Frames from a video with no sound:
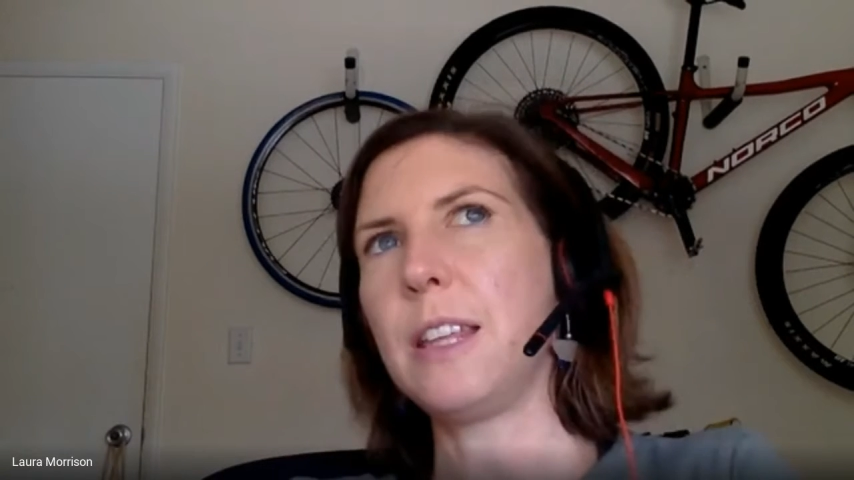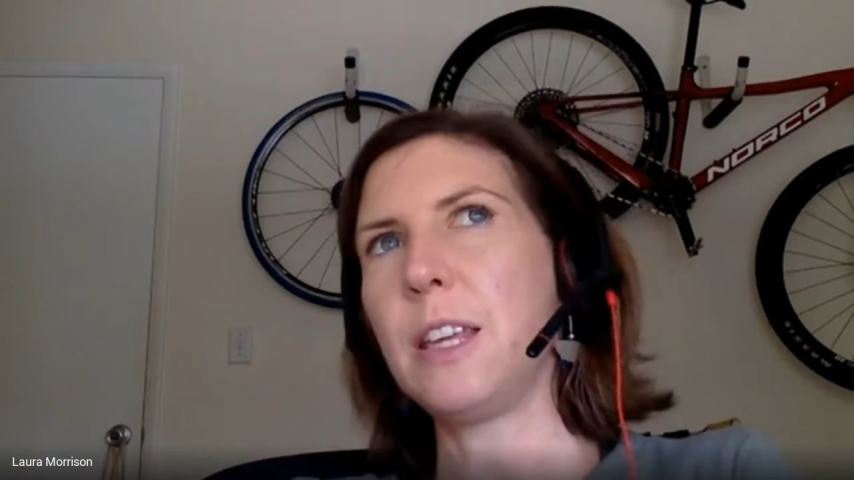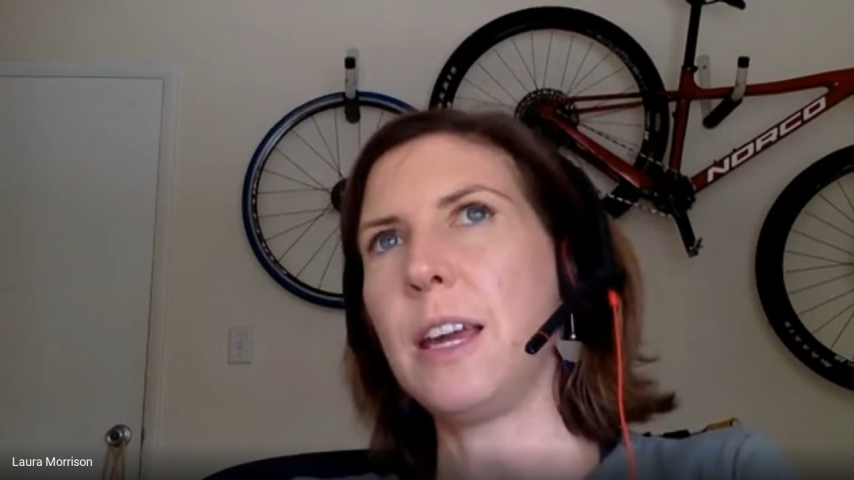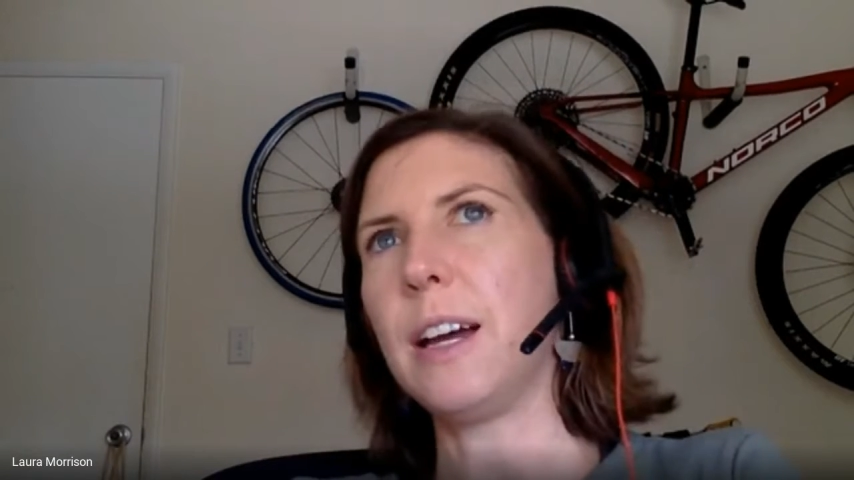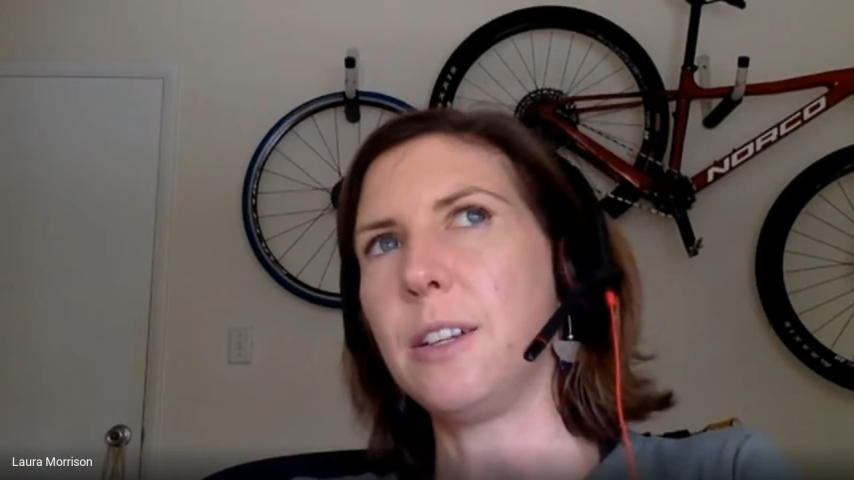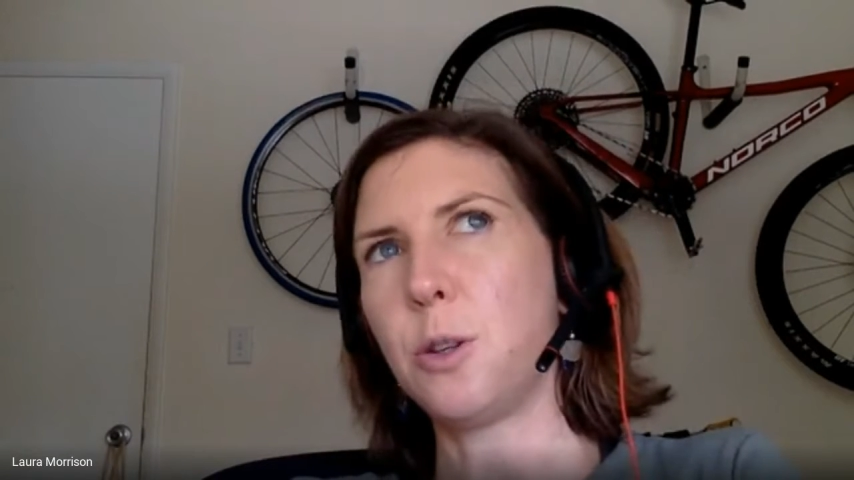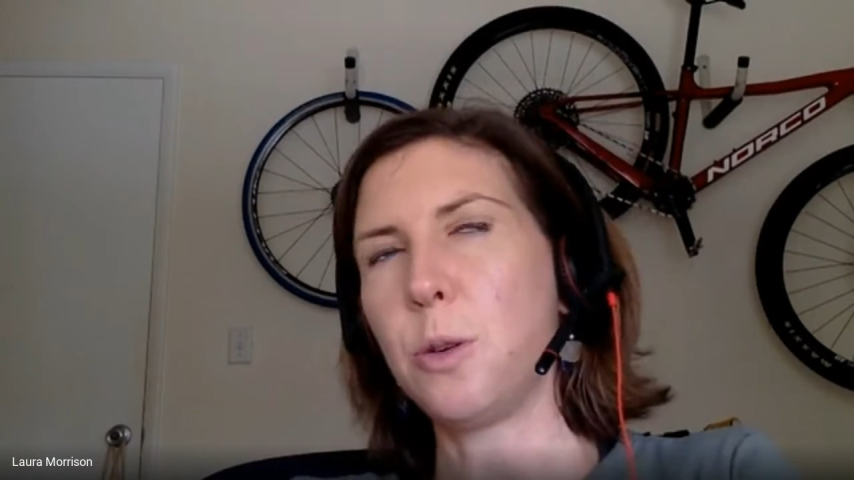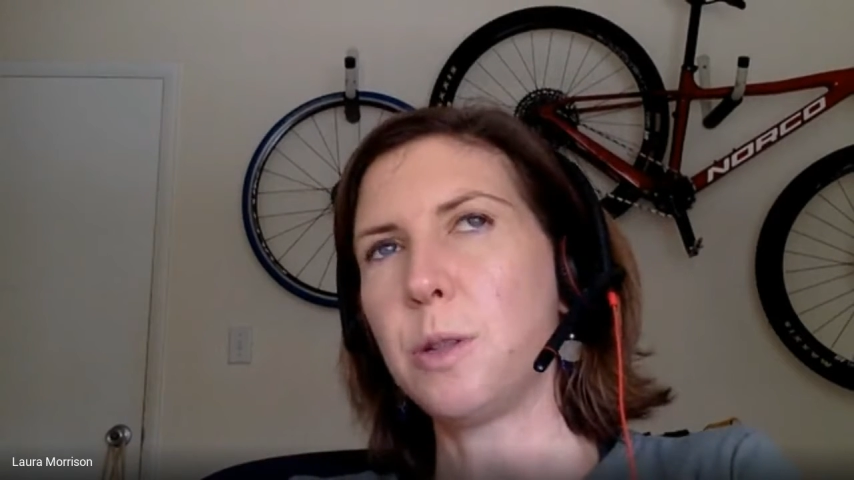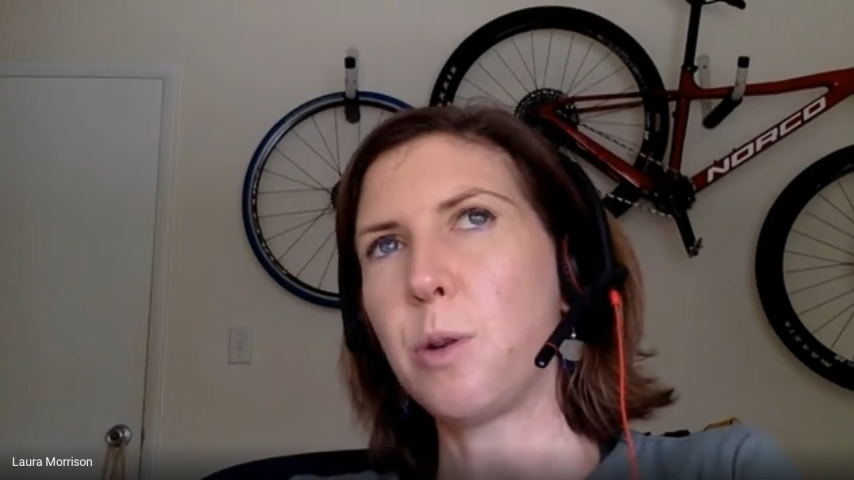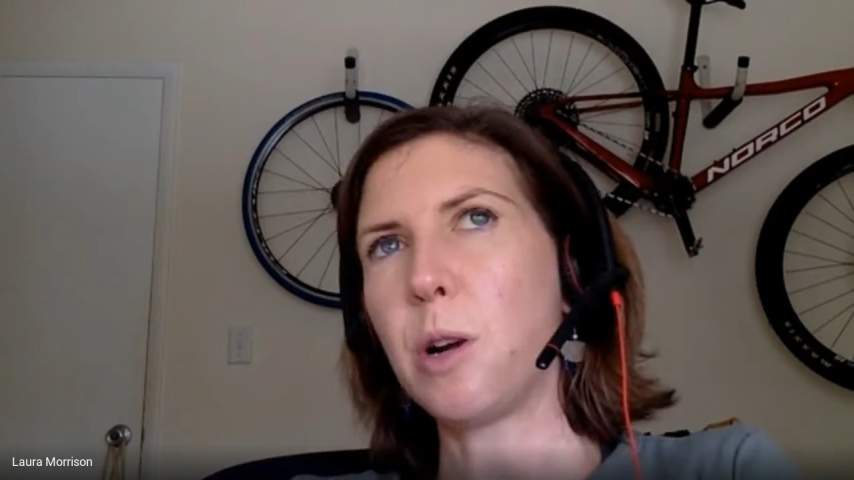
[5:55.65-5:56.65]
yeah, so
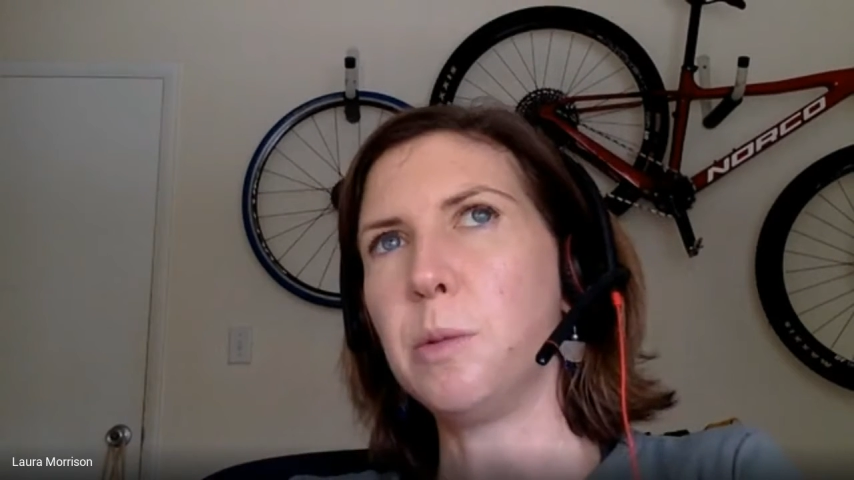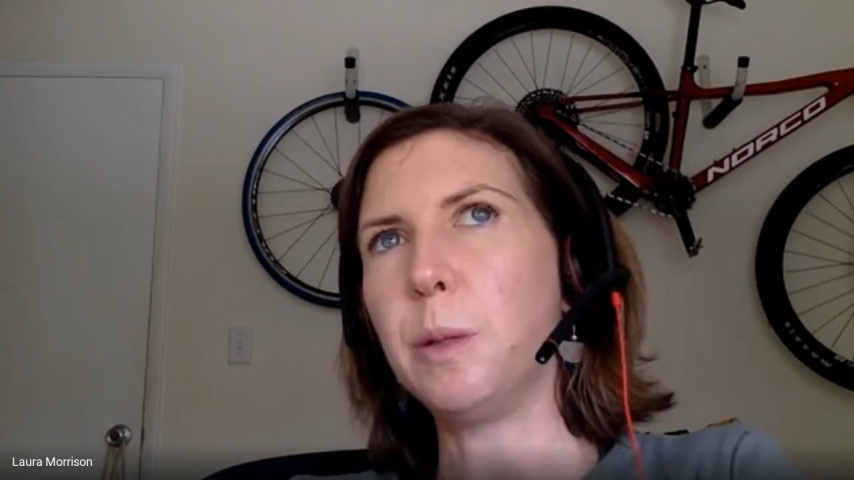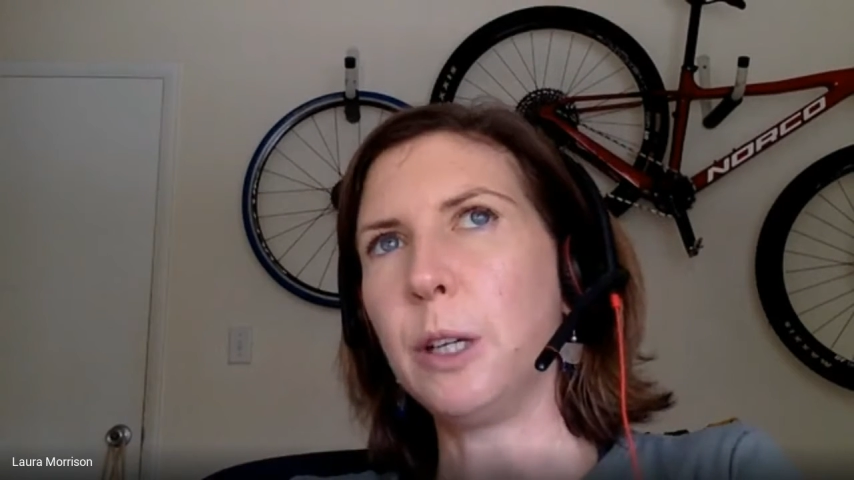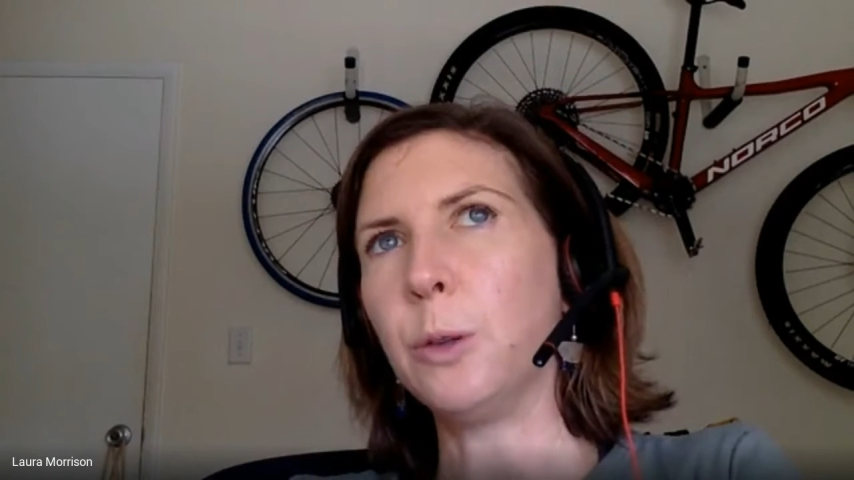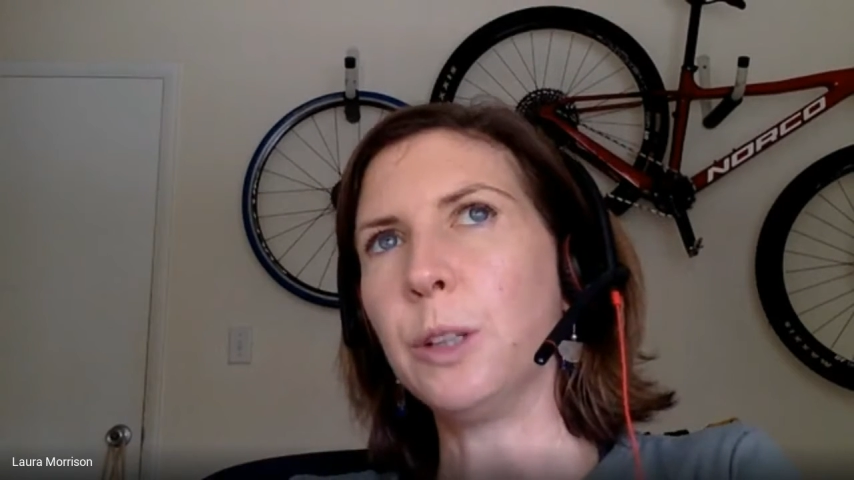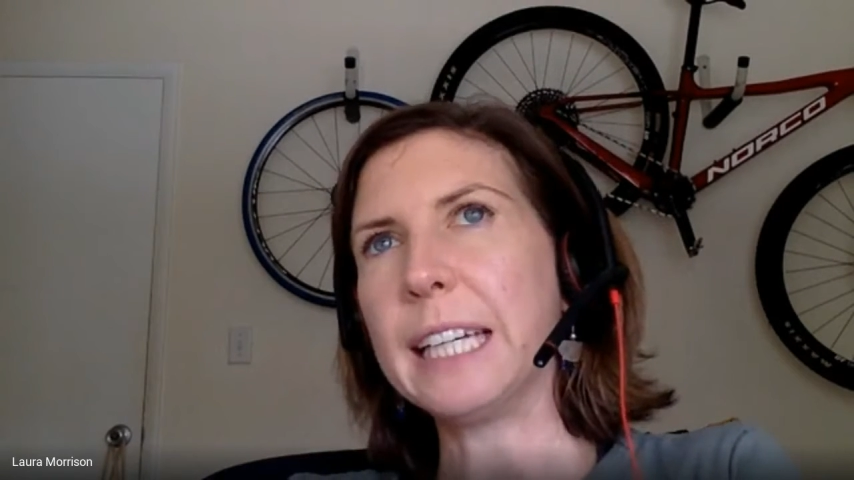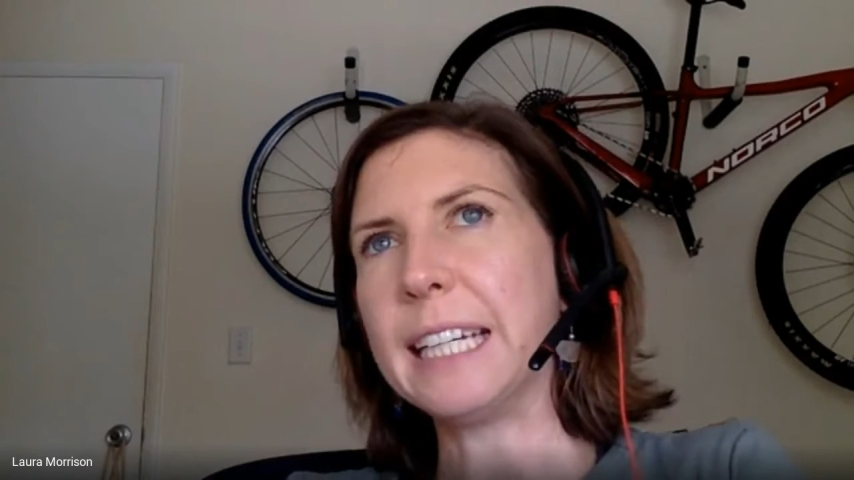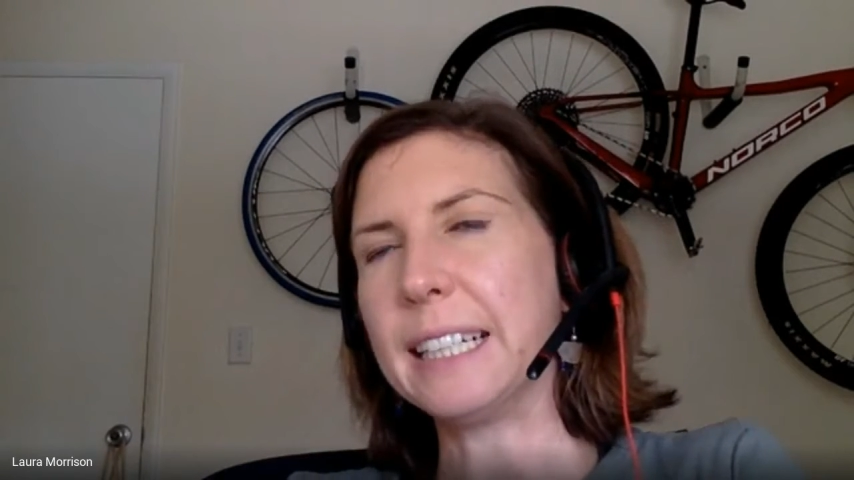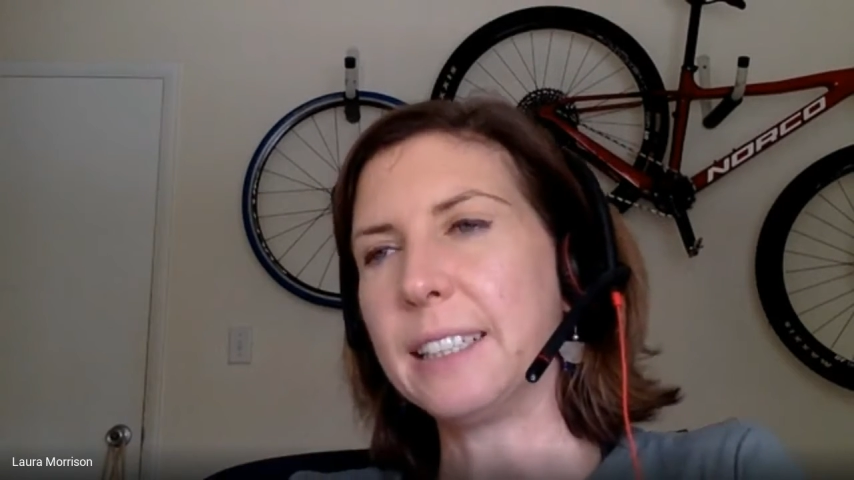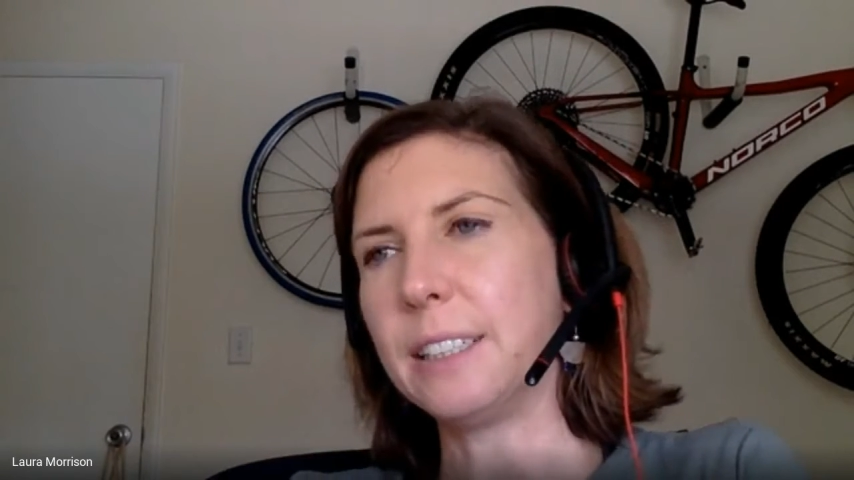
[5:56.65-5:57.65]
it's probably only
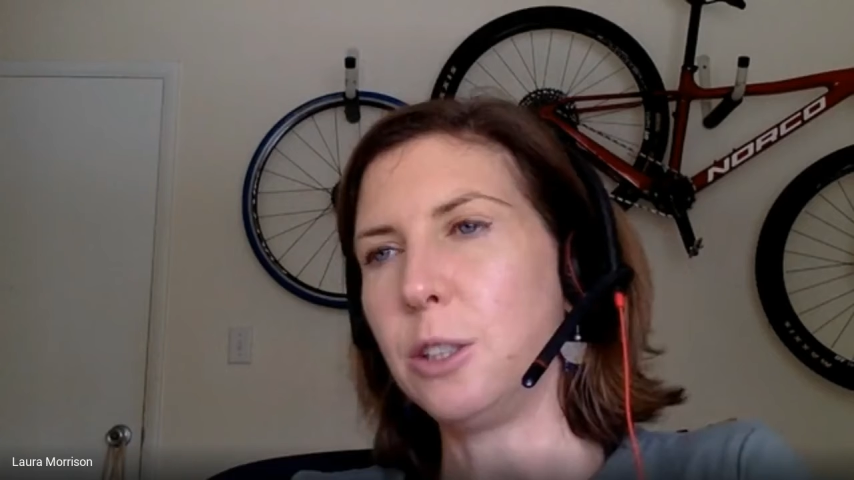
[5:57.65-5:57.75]
connected